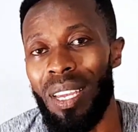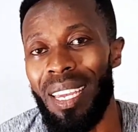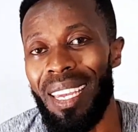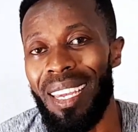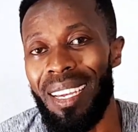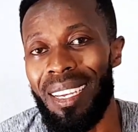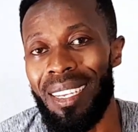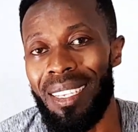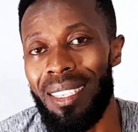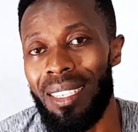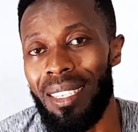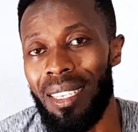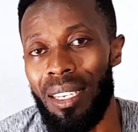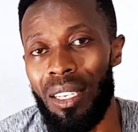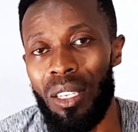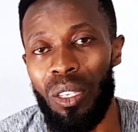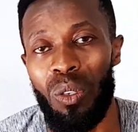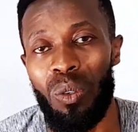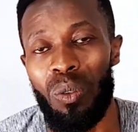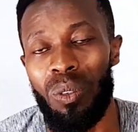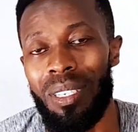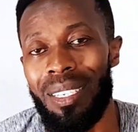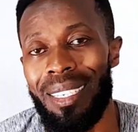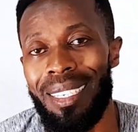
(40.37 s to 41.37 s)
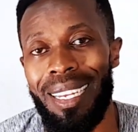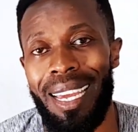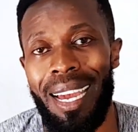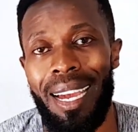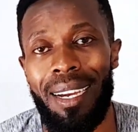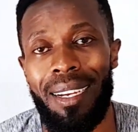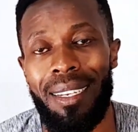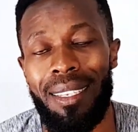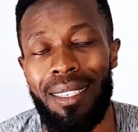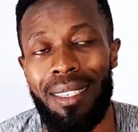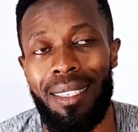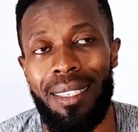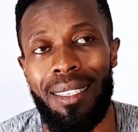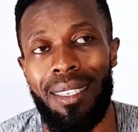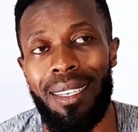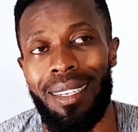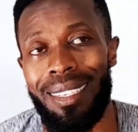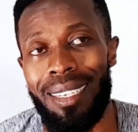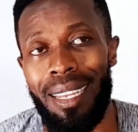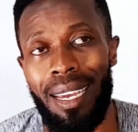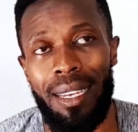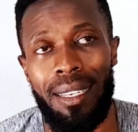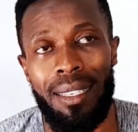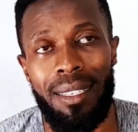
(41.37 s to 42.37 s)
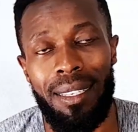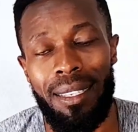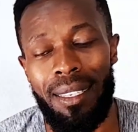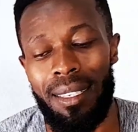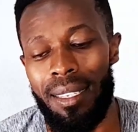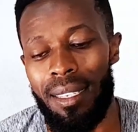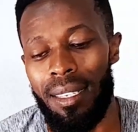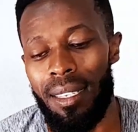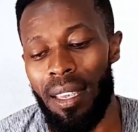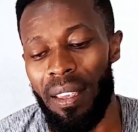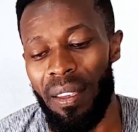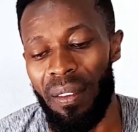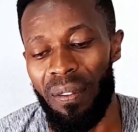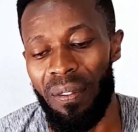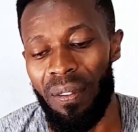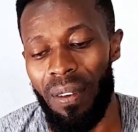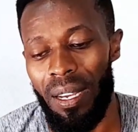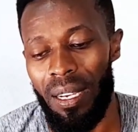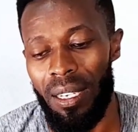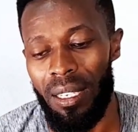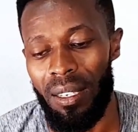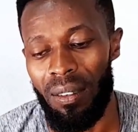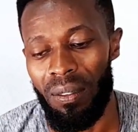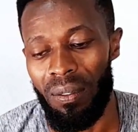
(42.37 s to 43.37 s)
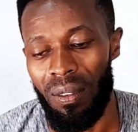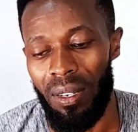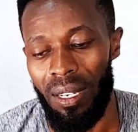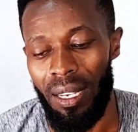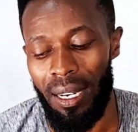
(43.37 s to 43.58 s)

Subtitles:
execute tasks effectively.